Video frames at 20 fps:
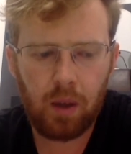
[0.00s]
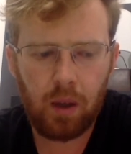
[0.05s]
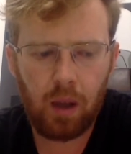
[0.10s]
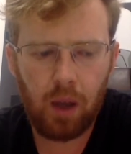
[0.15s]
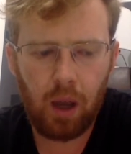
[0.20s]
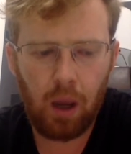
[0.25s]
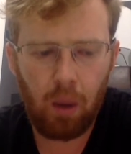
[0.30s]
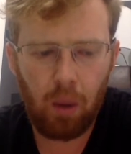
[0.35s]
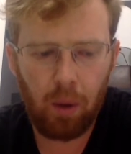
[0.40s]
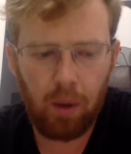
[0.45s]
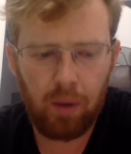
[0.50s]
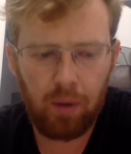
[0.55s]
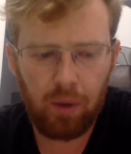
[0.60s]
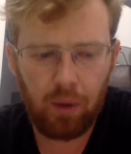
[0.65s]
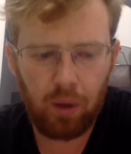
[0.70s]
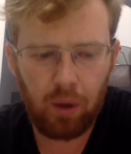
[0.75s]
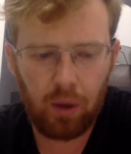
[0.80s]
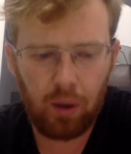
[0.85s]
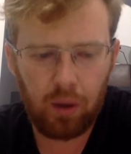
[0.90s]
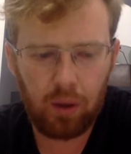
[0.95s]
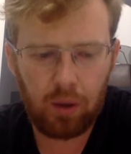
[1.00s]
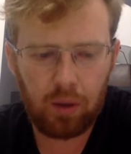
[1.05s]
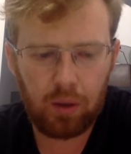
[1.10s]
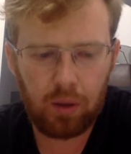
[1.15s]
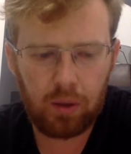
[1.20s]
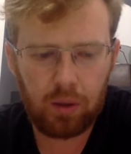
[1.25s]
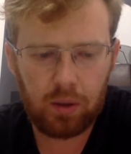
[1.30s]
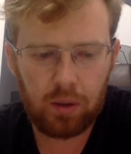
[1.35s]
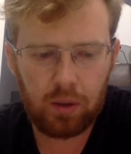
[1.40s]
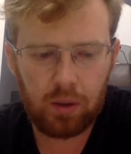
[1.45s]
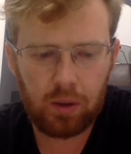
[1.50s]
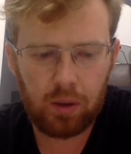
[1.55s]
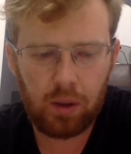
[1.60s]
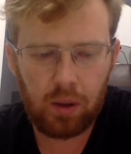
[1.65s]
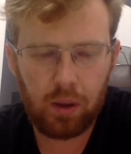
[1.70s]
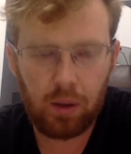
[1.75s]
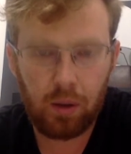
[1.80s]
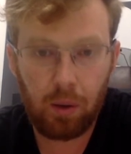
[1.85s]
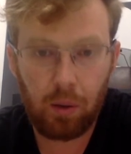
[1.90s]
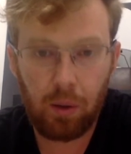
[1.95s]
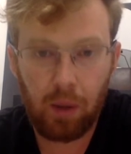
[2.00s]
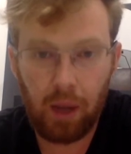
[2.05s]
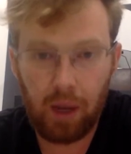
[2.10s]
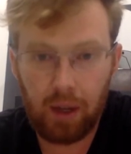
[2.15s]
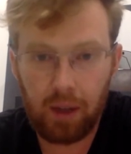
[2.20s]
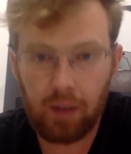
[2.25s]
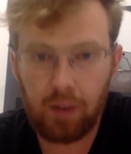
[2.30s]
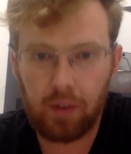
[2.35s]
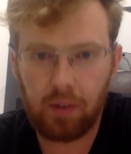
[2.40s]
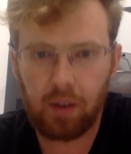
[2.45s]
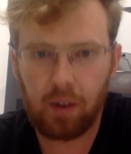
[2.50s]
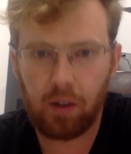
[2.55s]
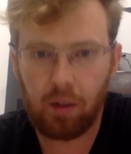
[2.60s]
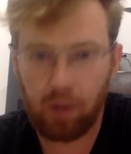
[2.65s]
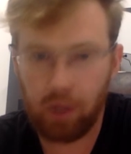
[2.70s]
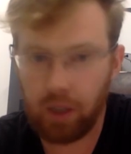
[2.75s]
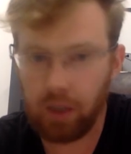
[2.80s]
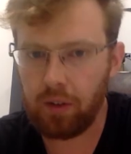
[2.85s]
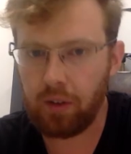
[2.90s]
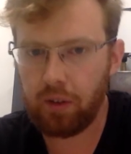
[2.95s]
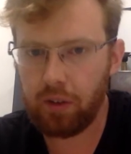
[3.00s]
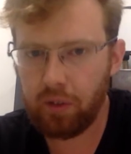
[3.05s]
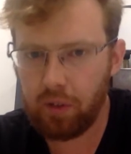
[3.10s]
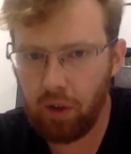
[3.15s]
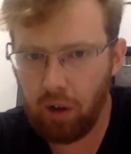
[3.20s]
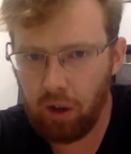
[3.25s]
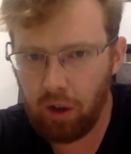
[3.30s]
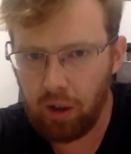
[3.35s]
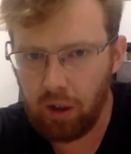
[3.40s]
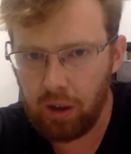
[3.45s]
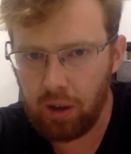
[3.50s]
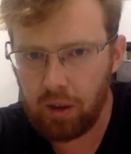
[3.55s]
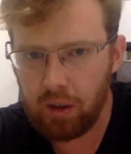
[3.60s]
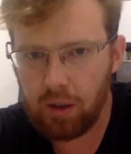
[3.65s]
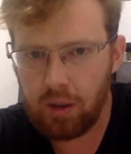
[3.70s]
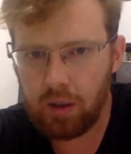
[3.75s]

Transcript: However, though that is a great start,